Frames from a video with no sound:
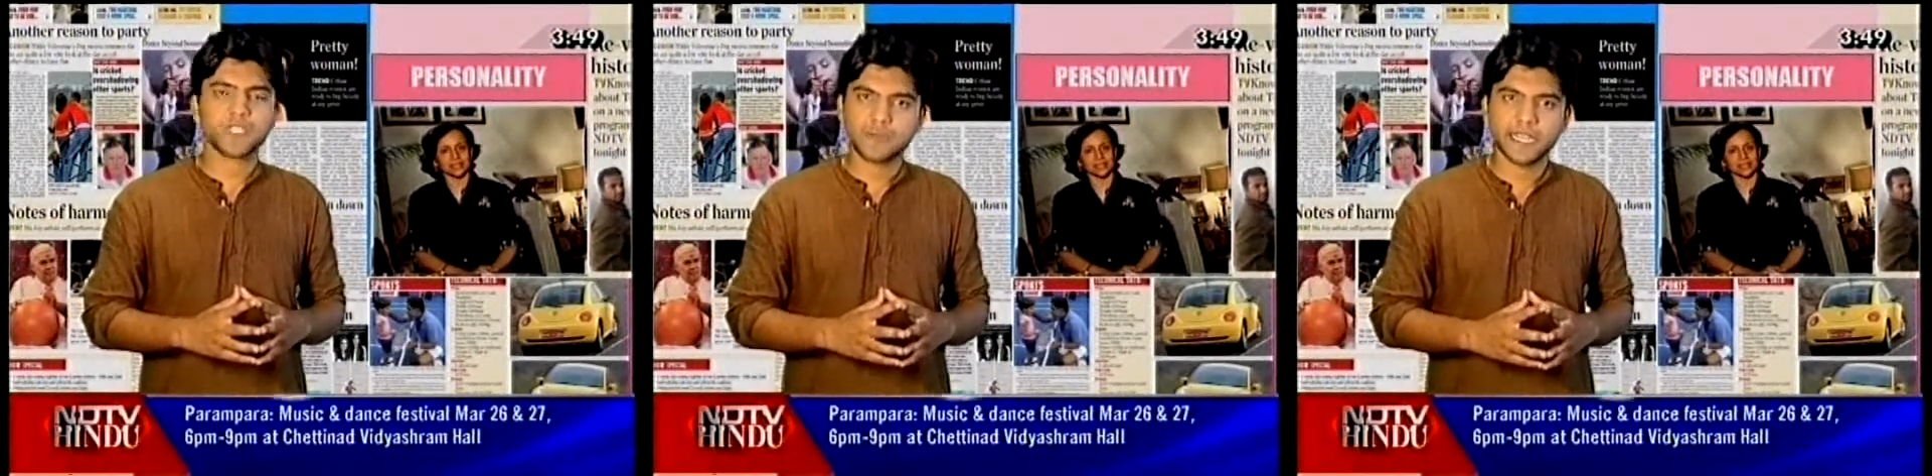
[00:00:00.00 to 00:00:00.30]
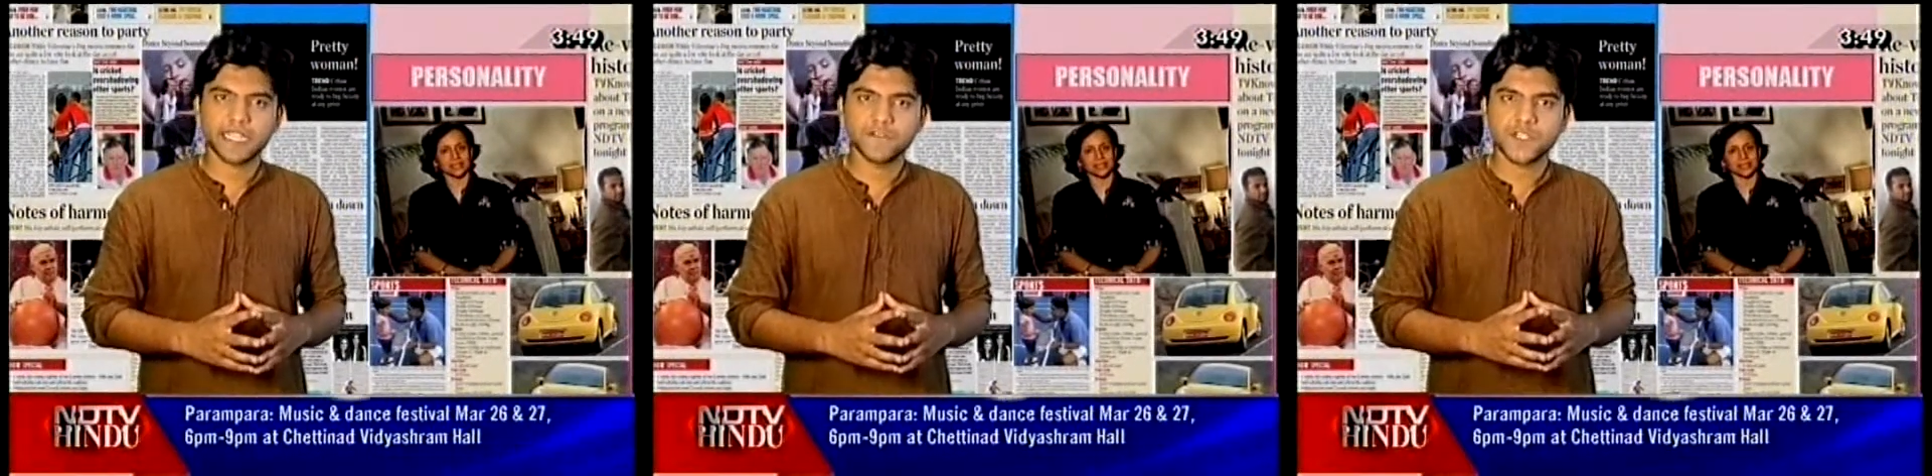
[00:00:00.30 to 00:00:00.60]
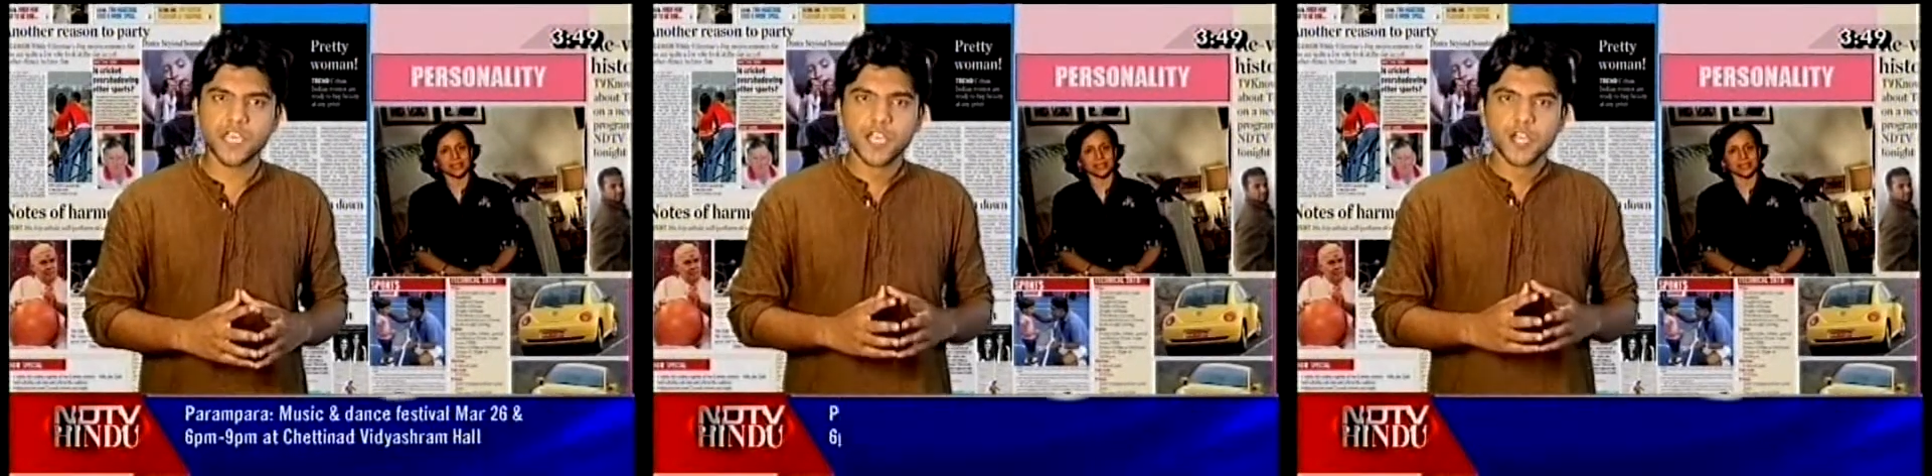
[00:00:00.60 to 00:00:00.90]

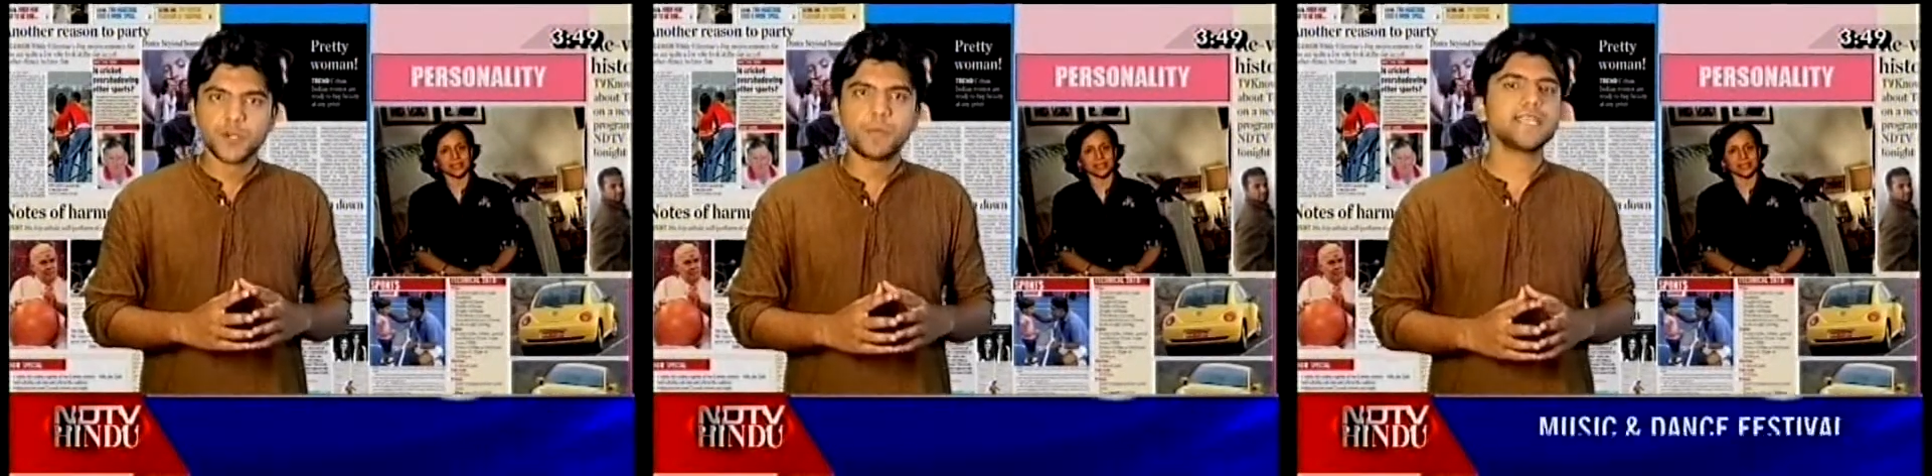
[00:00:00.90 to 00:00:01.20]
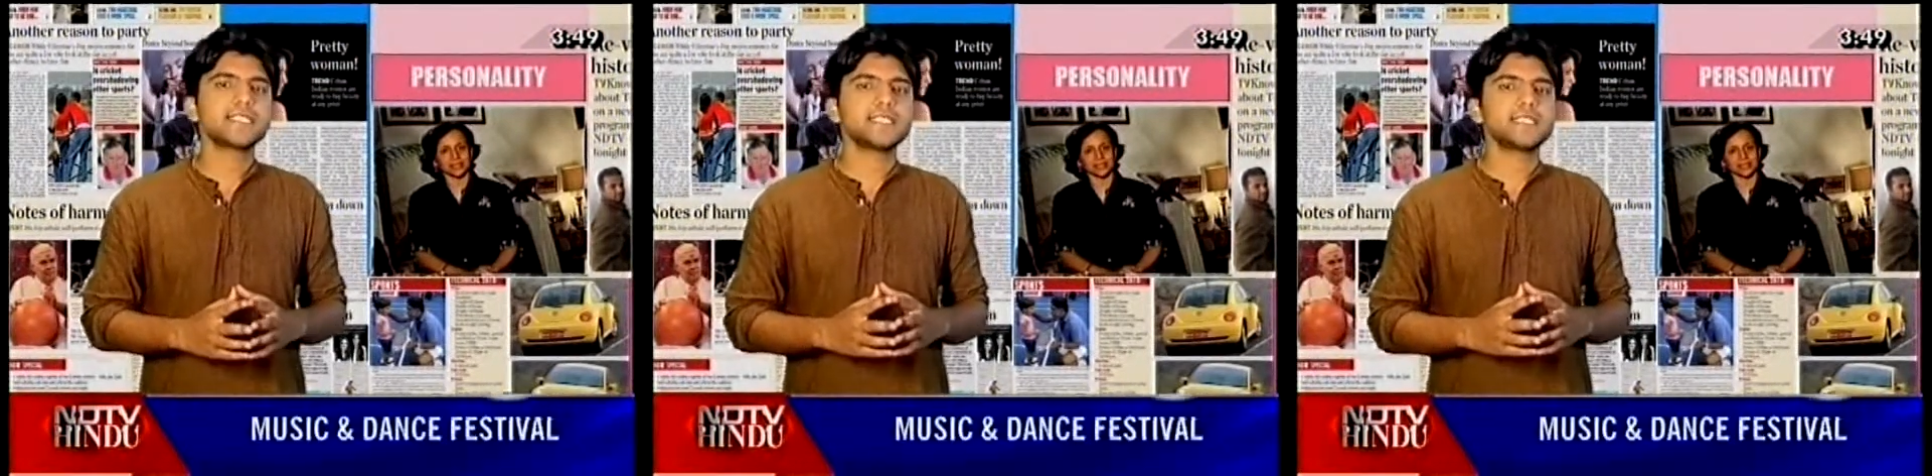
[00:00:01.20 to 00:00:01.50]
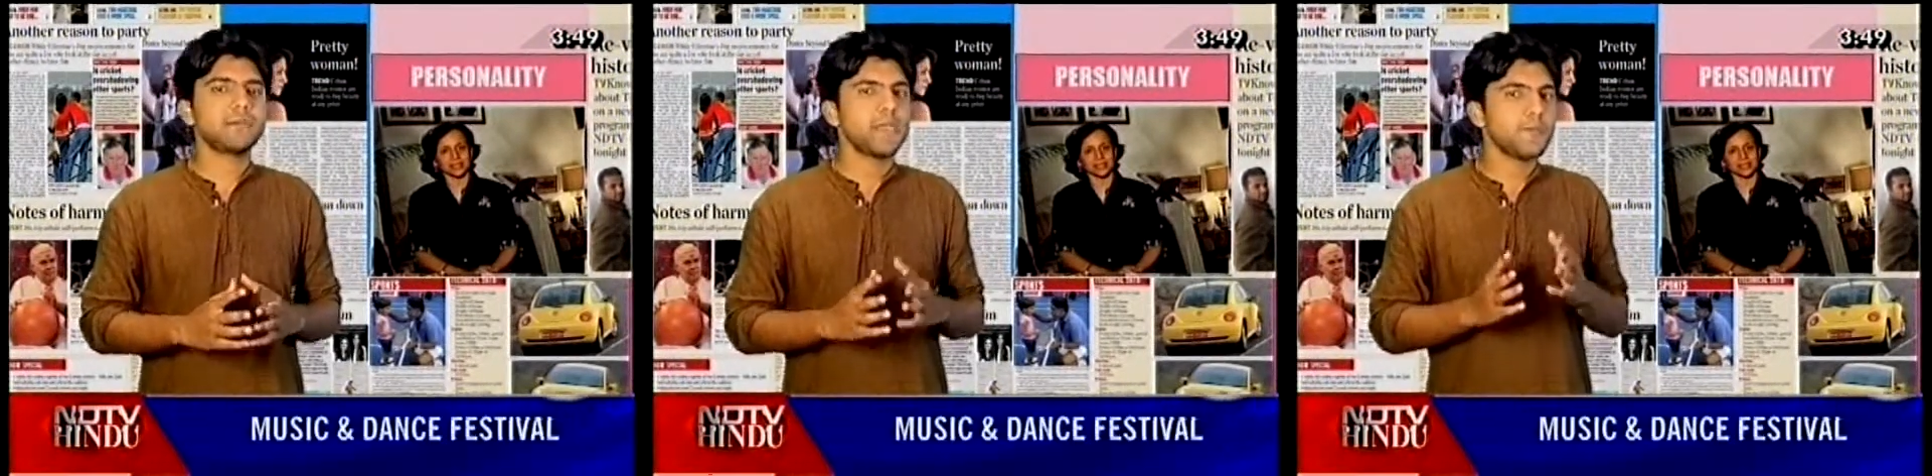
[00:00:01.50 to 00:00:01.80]
perspectives, to present
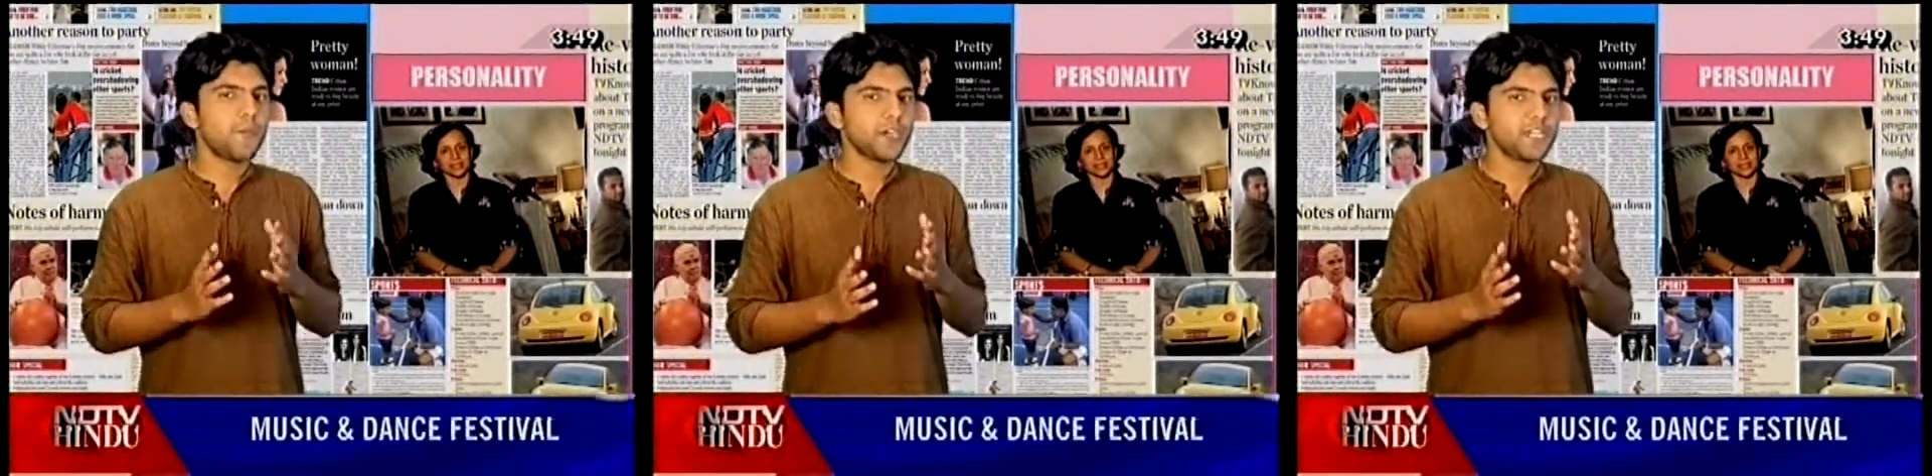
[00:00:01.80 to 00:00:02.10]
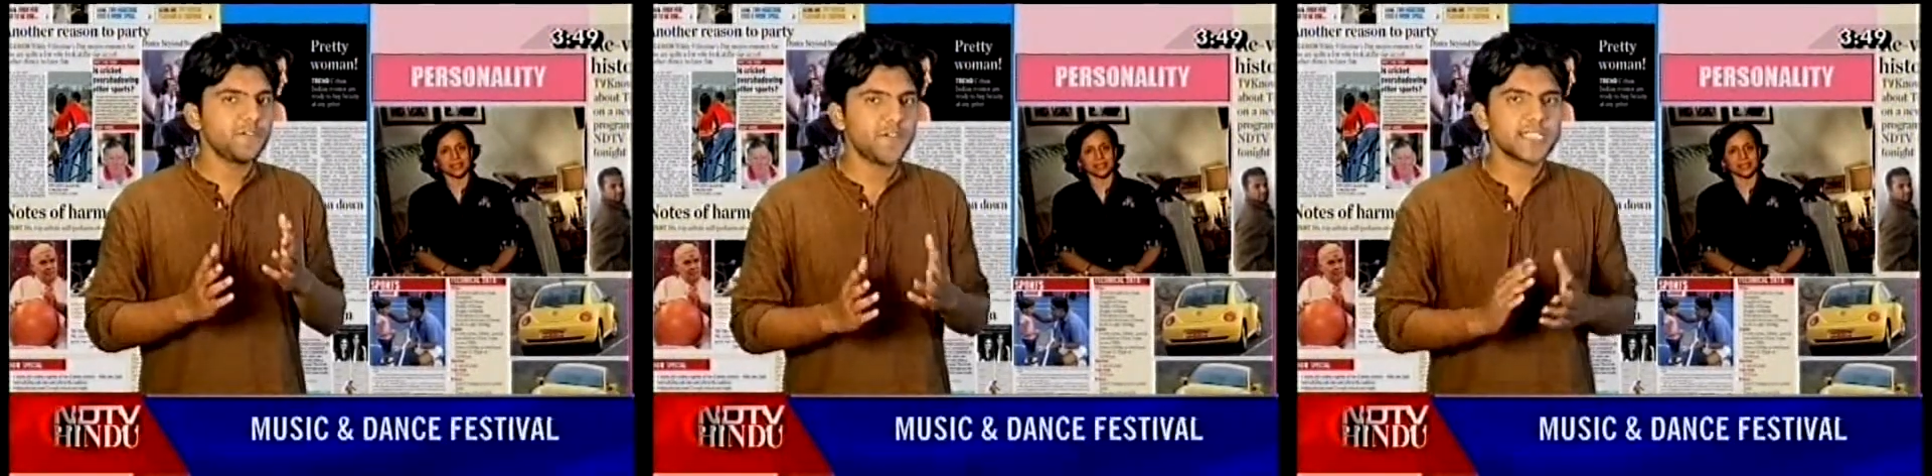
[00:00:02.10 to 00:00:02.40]
some important